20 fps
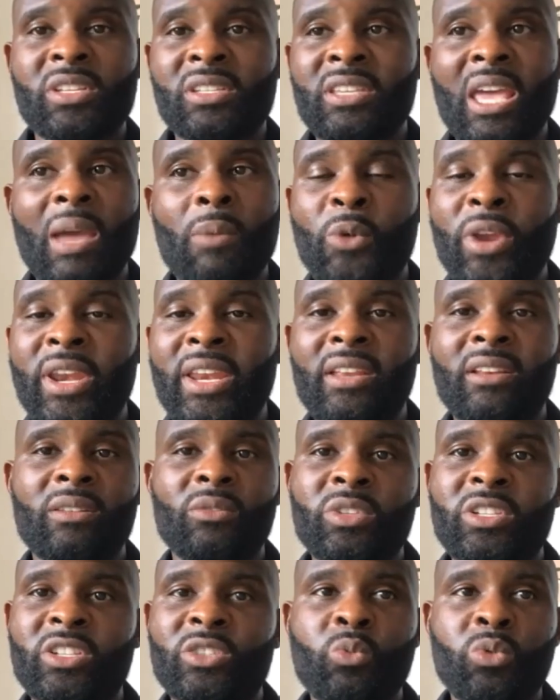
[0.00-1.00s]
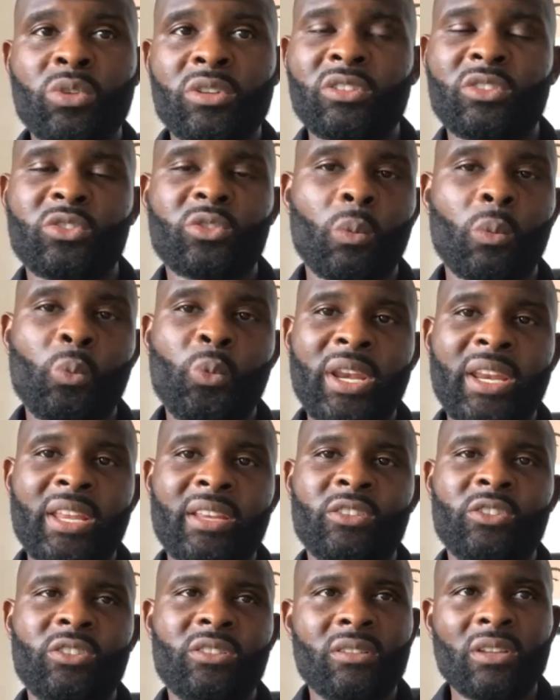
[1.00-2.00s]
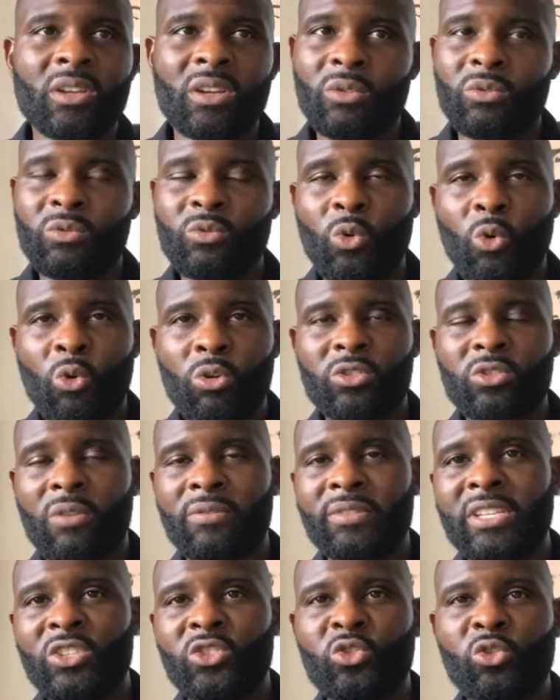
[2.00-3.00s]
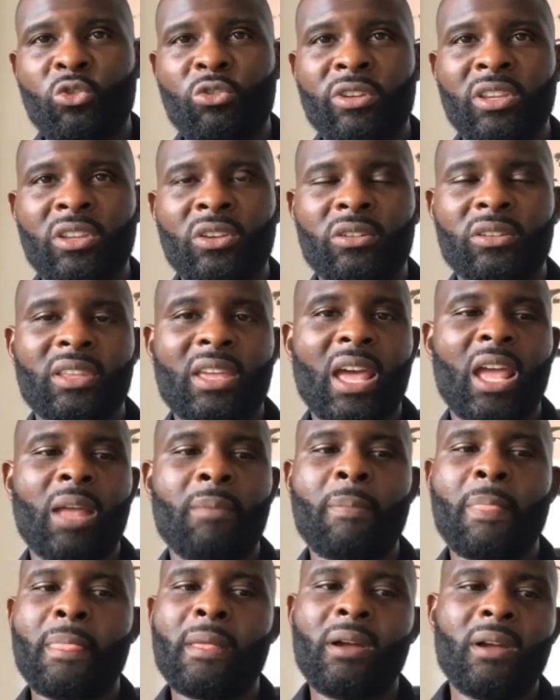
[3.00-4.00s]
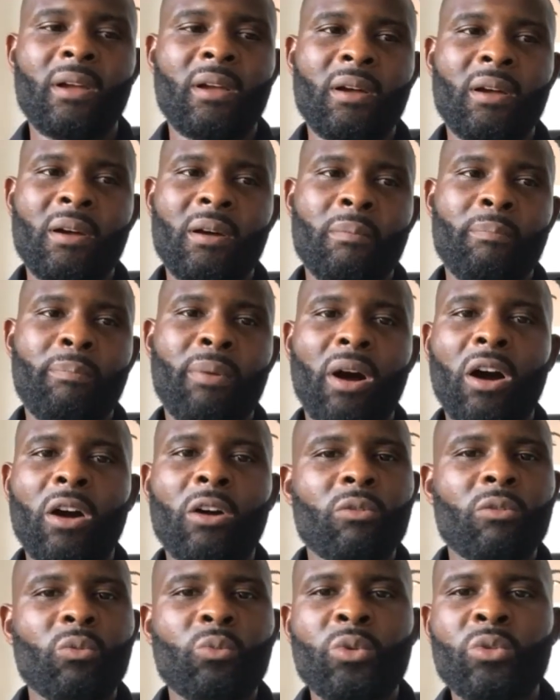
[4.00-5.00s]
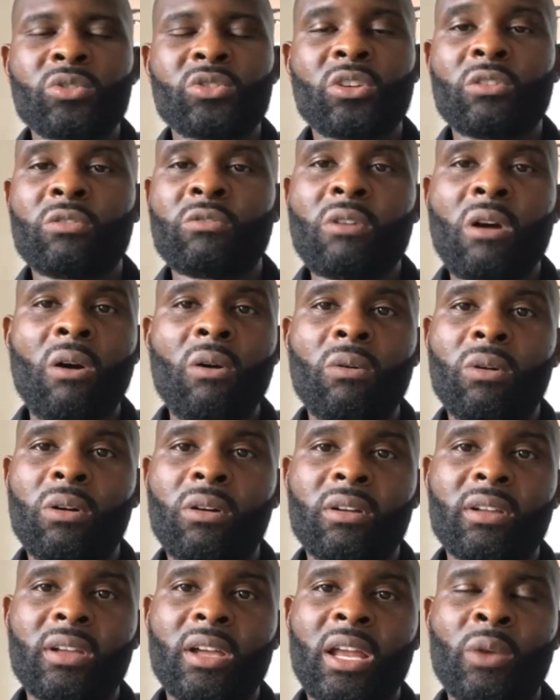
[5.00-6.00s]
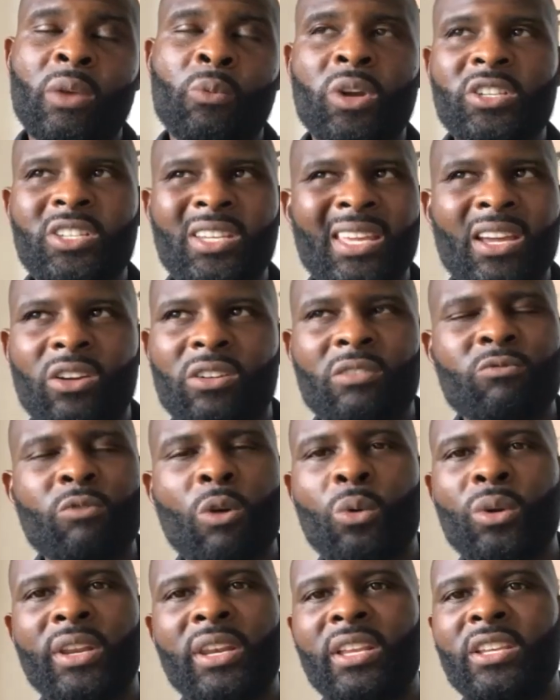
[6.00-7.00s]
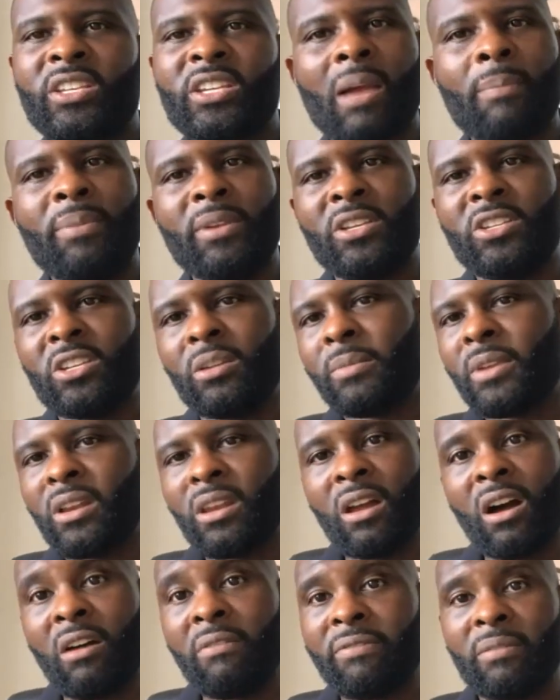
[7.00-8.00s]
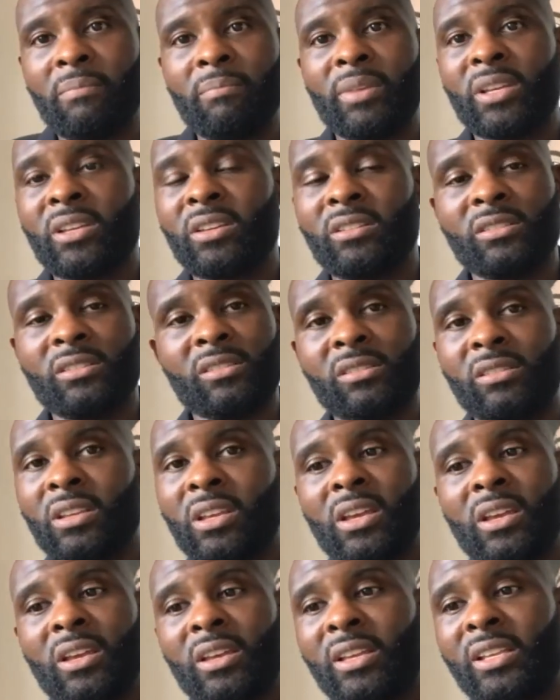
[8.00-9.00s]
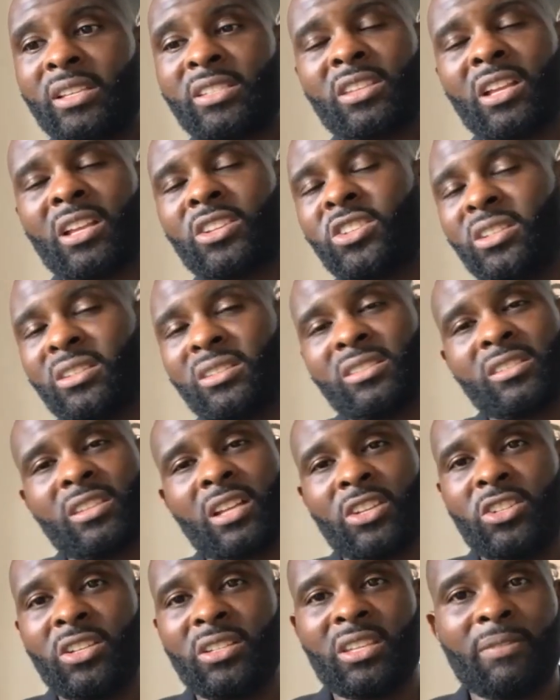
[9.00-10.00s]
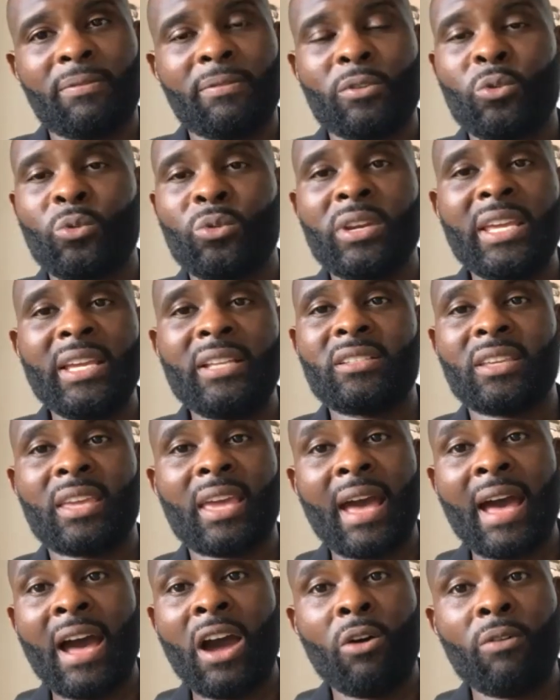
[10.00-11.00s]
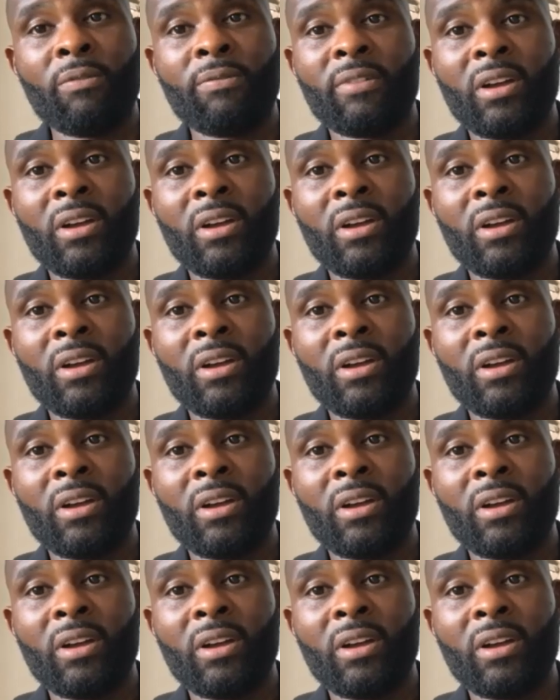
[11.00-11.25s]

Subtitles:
kept winning. We just wouldn't stop winning. Or obviously drawing the odd game. But we was on a roll. And once you get on a roll in the Championship, you're laughing because it's such a difficult league to get out of.